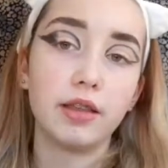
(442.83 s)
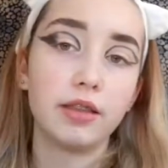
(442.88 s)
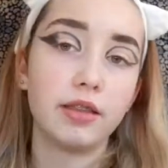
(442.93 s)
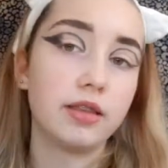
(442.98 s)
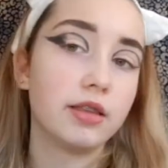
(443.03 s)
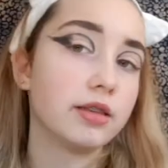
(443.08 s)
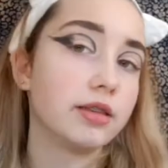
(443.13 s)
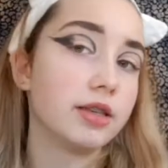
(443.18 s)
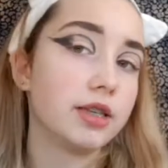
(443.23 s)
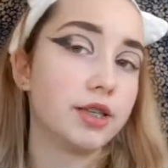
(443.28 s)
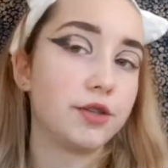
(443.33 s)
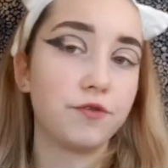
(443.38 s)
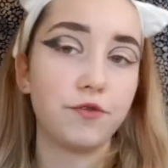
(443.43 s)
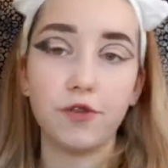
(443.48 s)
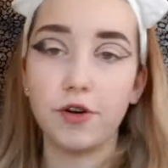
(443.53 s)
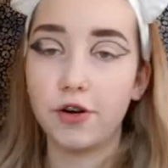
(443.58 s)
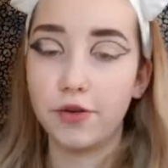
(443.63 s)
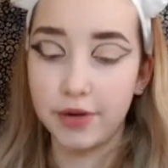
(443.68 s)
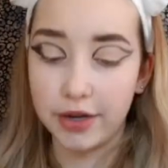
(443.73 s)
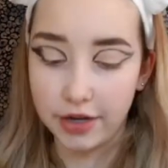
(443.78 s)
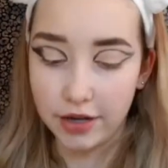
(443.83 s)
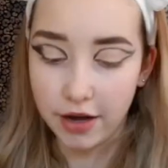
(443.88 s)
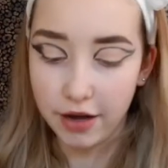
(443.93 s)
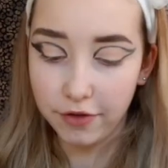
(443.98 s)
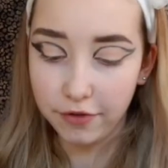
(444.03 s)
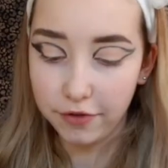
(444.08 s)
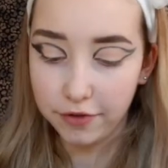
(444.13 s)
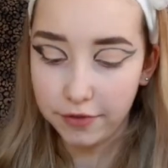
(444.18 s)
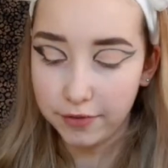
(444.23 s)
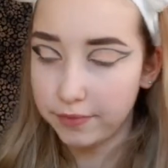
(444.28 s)
think this is far
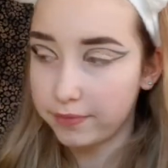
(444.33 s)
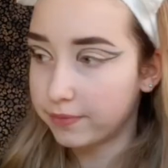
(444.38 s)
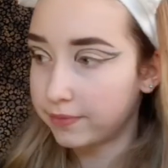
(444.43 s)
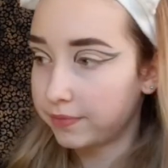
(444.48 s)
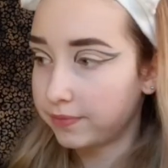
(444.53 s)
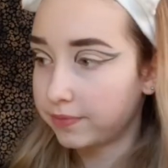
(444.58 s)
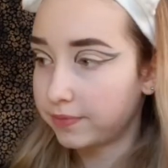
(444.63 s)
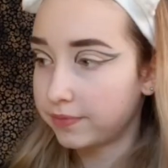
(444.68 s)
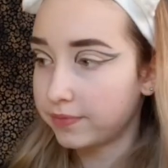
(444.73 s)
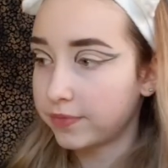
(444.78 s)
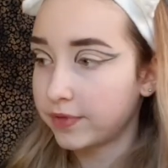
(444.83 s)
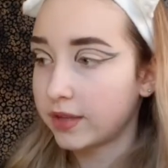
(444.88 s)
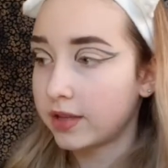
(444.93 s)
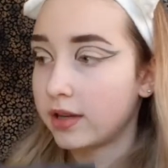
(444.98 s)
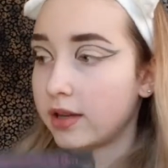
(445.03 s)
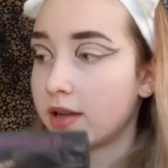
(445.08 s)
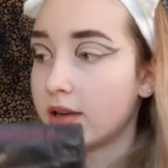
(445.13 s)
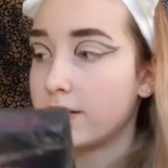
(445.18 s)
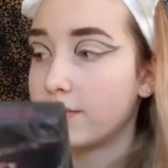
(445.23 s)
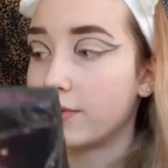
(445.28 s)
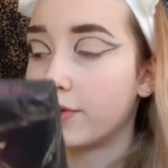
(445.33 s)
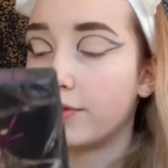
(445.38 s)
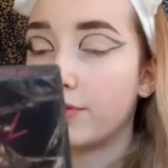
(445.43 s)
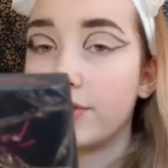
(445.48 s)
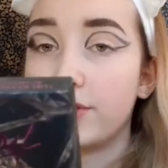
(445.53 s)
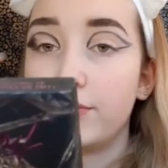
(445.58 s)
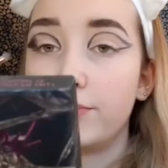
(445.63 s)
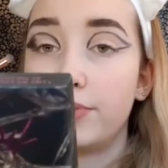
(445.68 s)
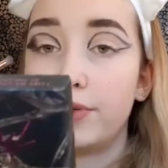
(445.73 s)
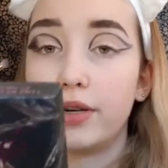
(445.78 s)
enough. I'm
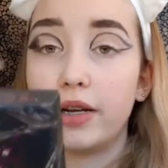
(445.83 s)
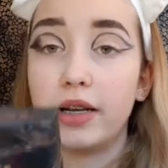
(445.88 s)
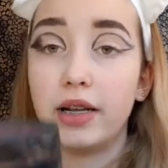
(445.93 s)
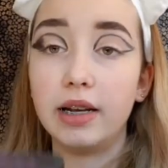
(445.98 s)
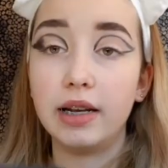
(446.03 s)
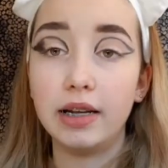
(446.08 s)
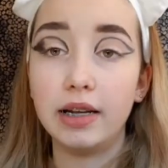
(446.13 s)
going to put a